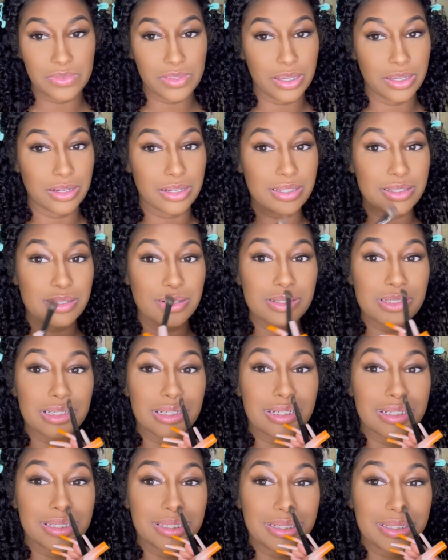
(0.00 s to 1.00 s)
This nose look
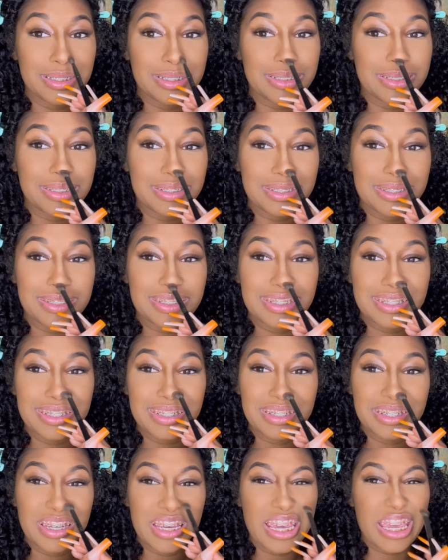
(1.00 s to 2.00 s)
good.
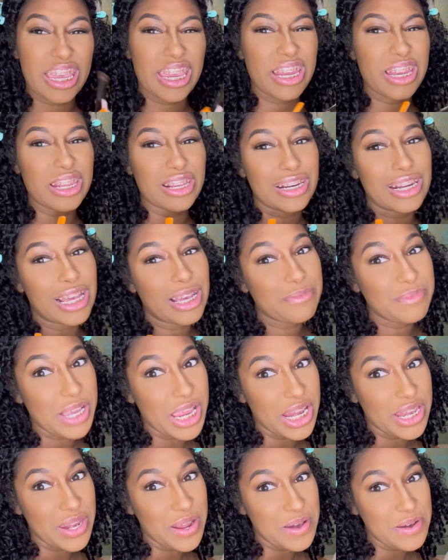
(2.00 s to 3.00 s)
It look like a
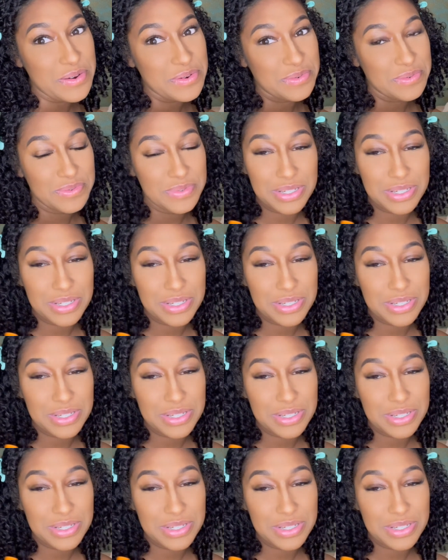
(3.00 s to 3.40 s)
button nose.